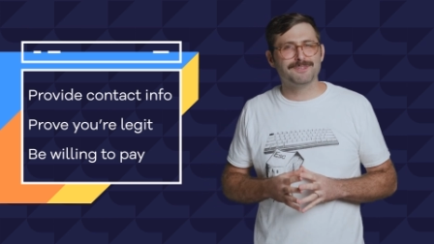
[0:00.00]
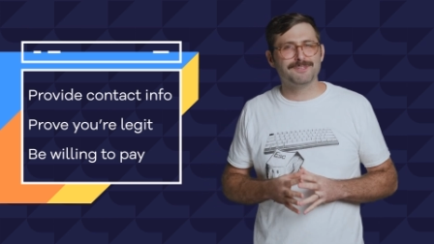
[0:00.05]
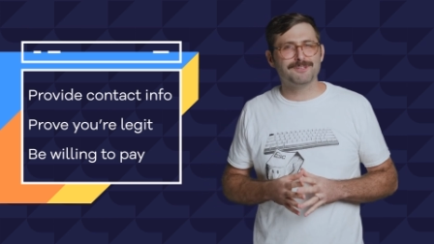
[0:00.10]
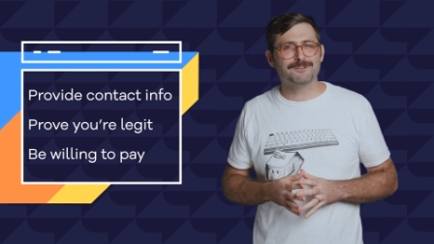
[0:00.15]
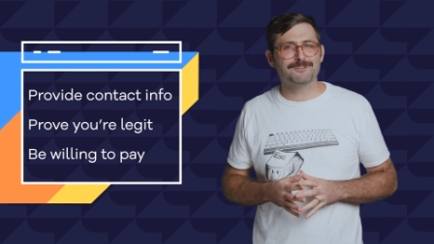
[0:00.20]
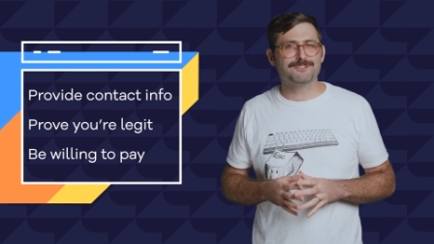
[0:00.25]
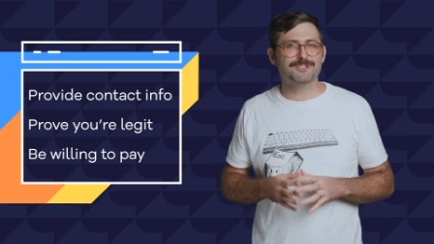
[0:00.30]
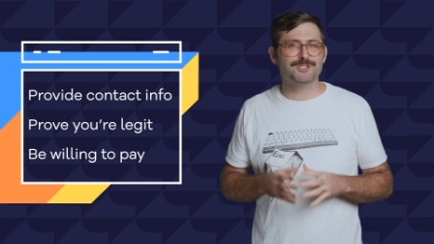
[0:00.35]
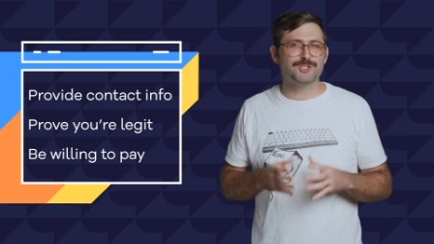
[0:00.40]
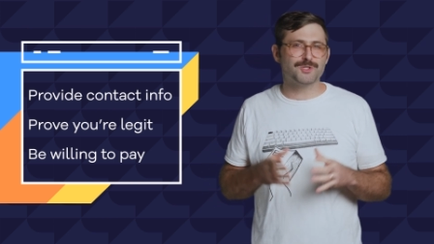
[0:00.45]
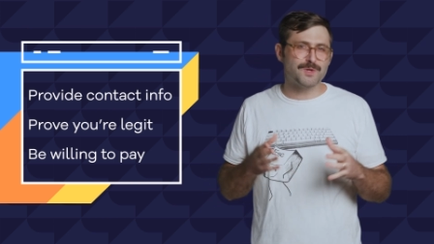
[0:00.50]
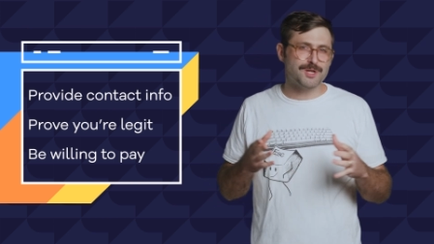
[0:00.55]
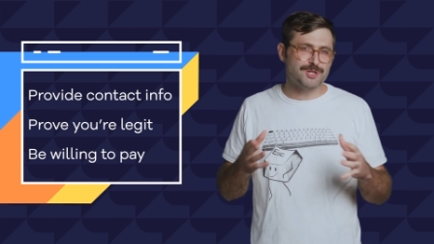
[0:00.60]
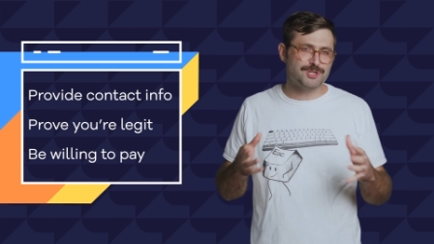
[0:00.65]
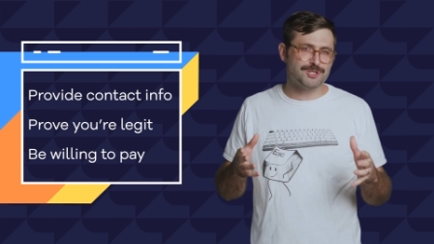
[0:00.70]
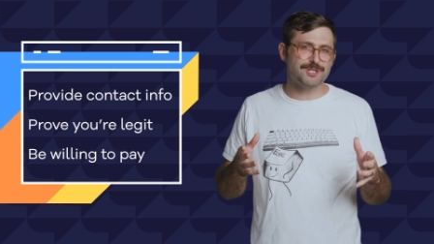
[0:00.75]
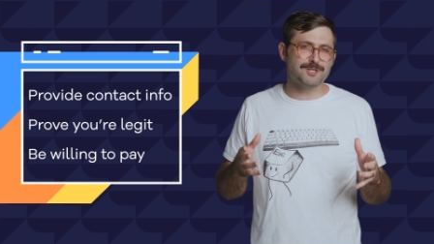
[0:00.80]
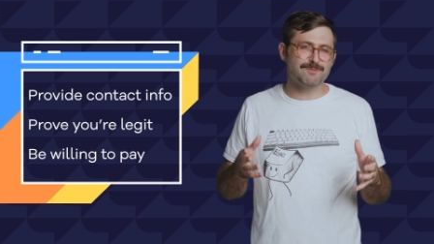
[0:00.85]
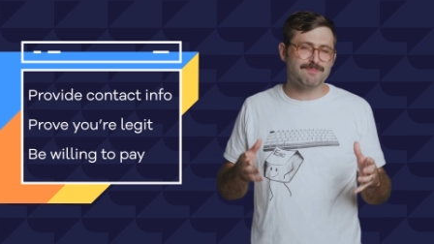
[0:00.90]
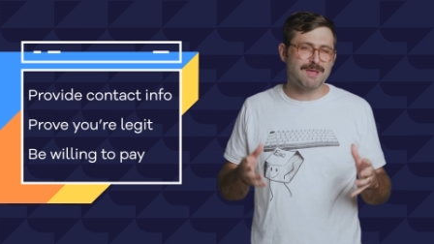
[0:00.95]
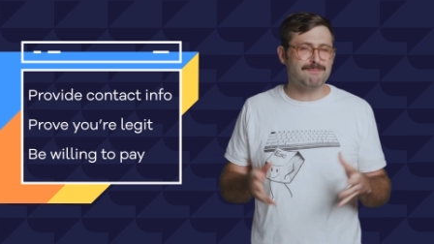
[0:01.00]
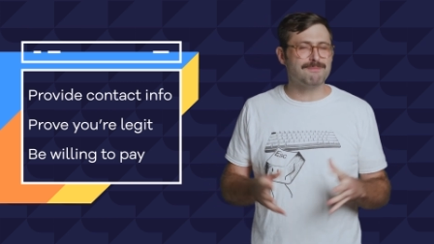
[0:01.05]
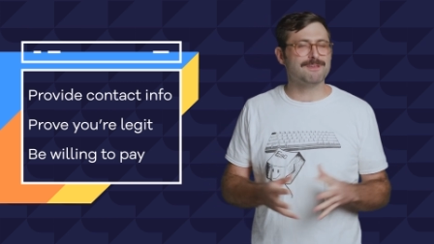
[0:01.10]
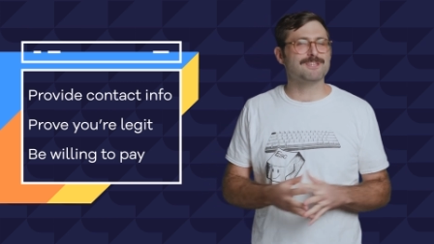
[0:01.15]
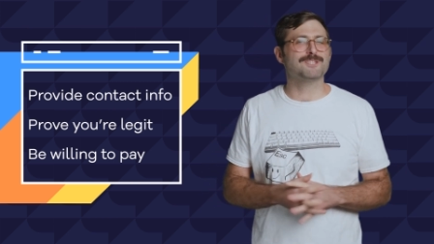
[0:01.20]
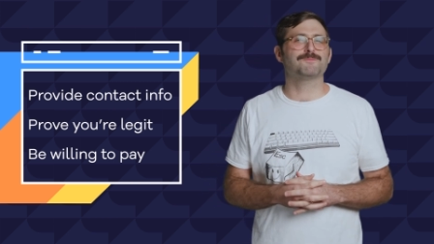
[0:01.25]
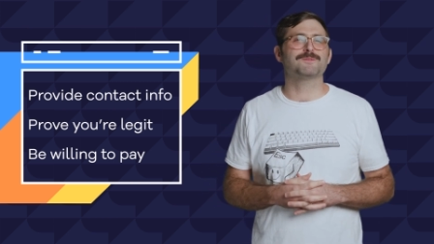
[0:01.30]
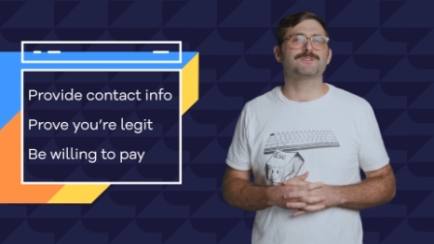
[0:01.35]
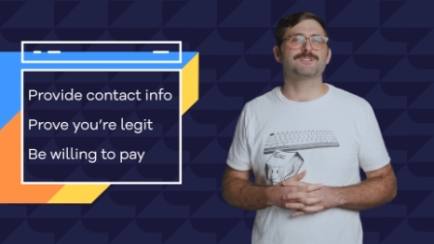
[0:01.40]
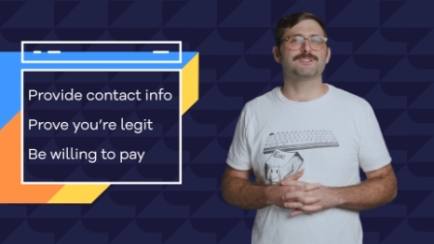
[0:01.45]
Your situation may be
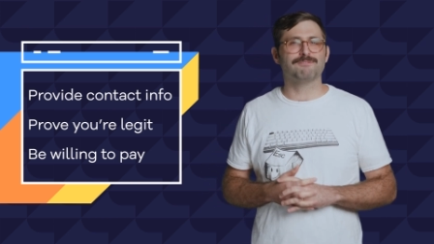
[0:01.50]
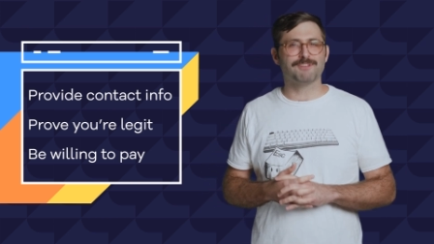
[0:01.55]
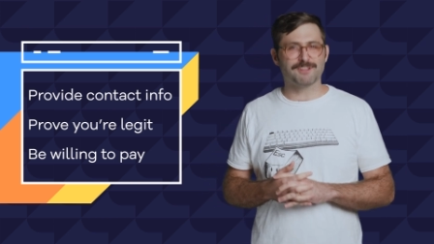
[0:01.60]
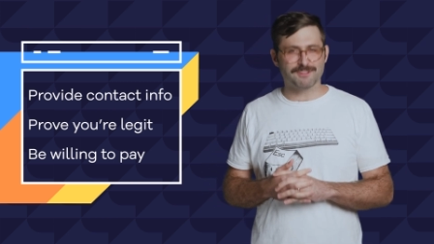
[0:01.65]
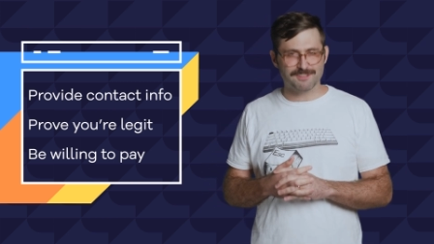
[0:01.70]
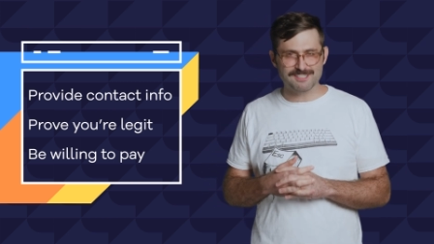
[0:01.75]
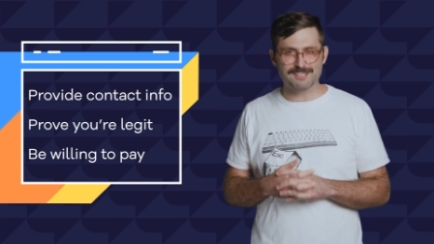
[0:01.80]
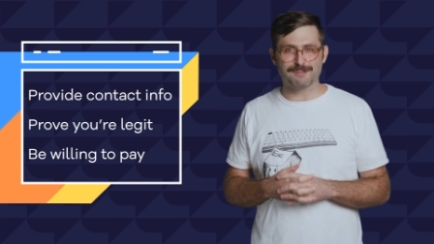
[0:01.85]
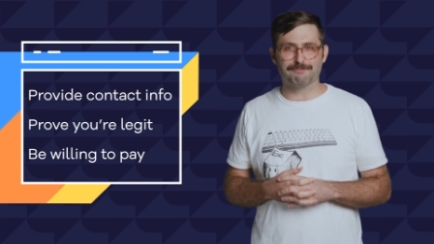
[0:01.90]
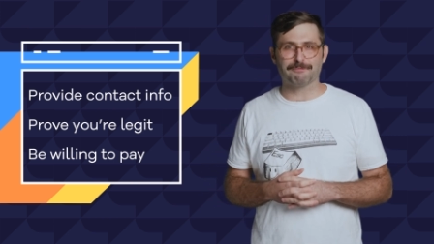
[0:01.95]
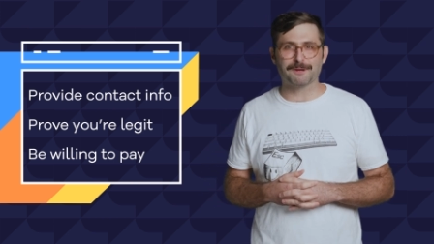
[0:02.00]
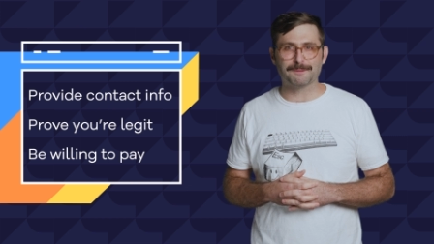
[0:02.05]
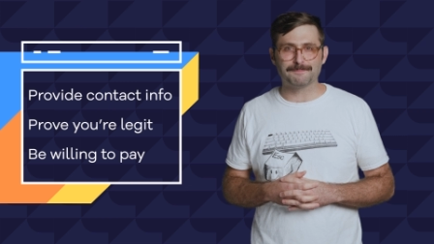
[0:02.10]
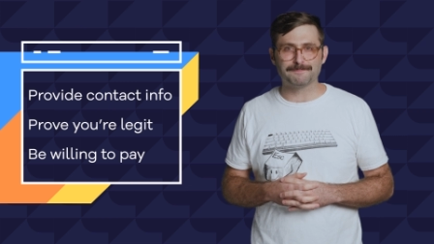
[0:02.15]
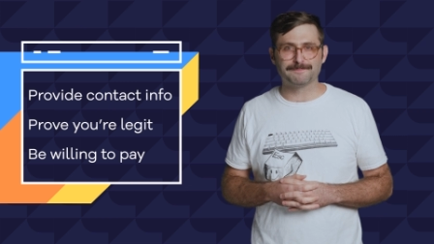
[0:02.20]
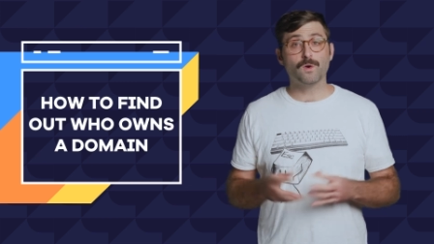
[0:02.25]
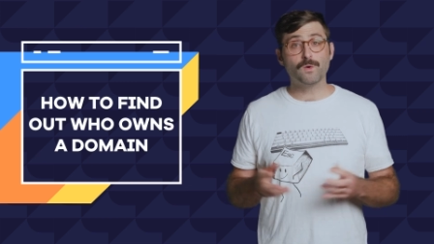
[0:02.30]
specifically different.